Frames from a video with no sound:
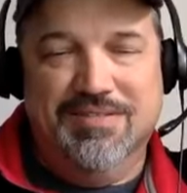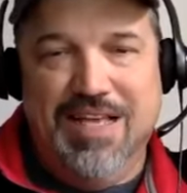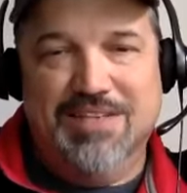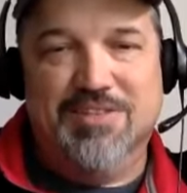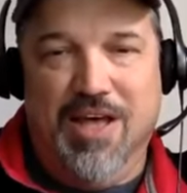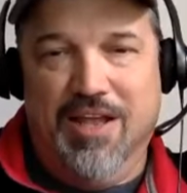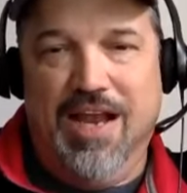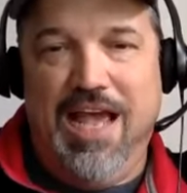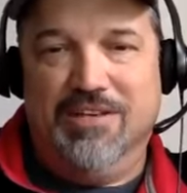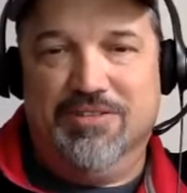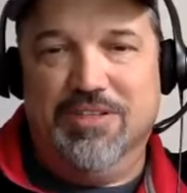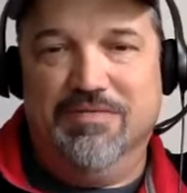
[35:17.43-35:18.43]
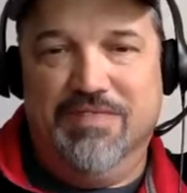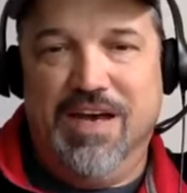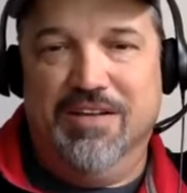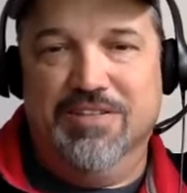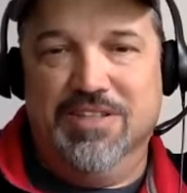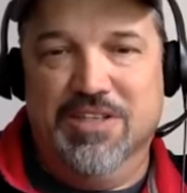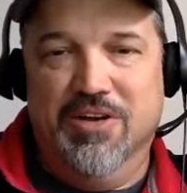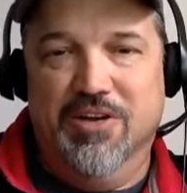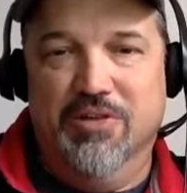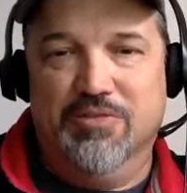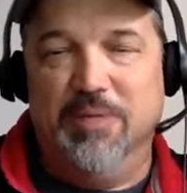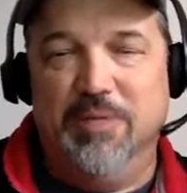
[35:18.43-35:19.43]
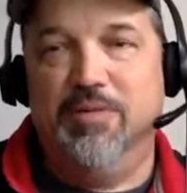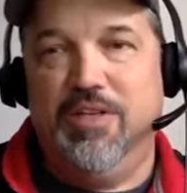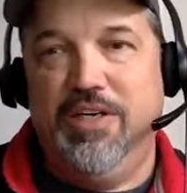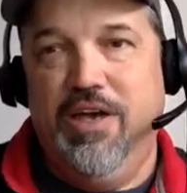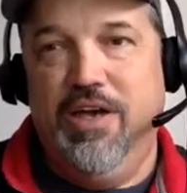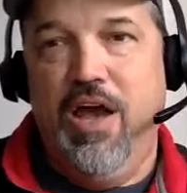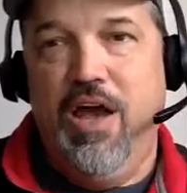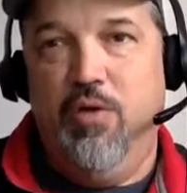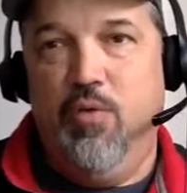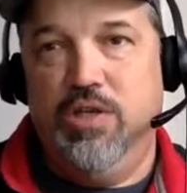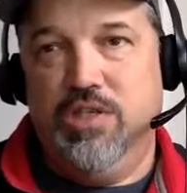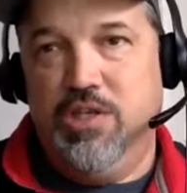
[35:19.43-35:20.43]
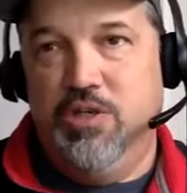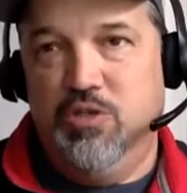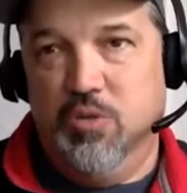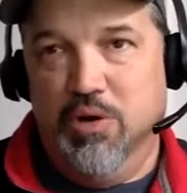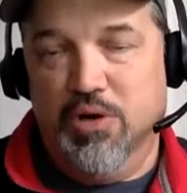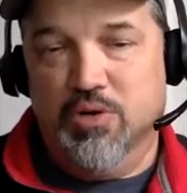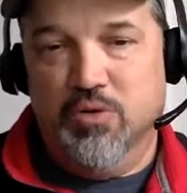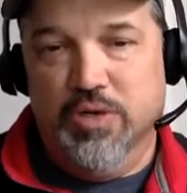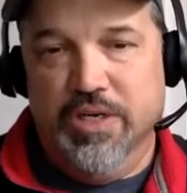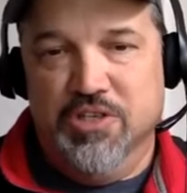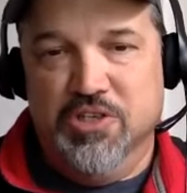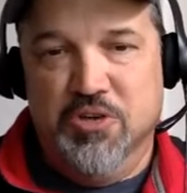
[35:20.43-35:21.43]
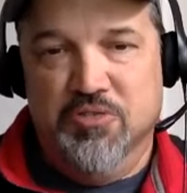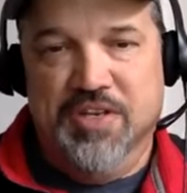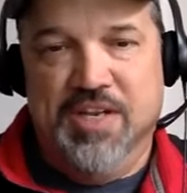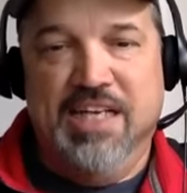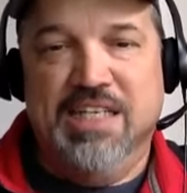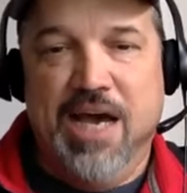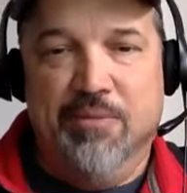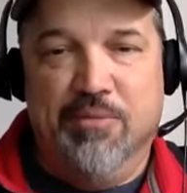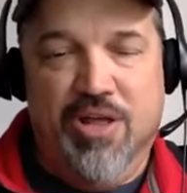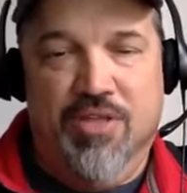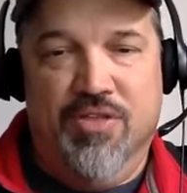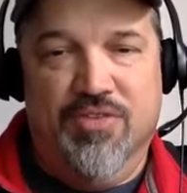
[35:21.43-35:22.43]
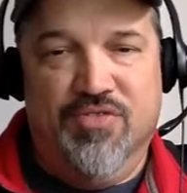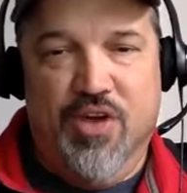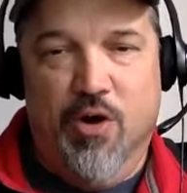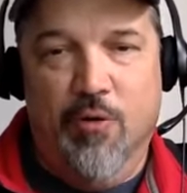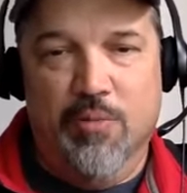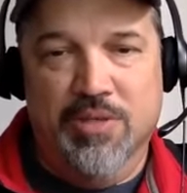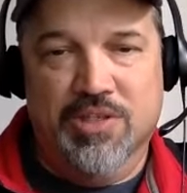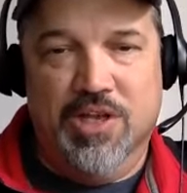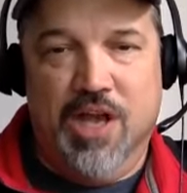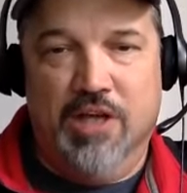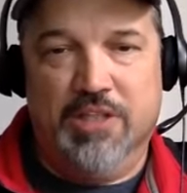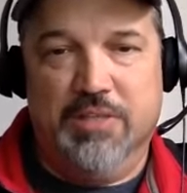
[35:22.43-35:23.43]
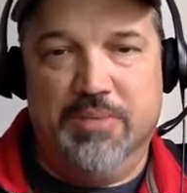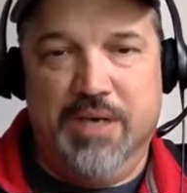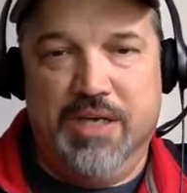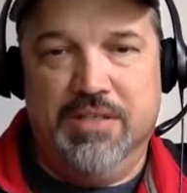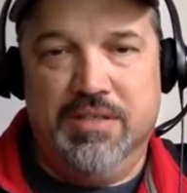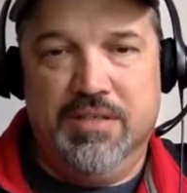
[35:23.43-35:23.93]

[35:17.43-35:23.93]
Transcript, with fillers: That's not actually a valid scenario. Typically, a residential burglary is during the daytime when they think the home is unoccupied.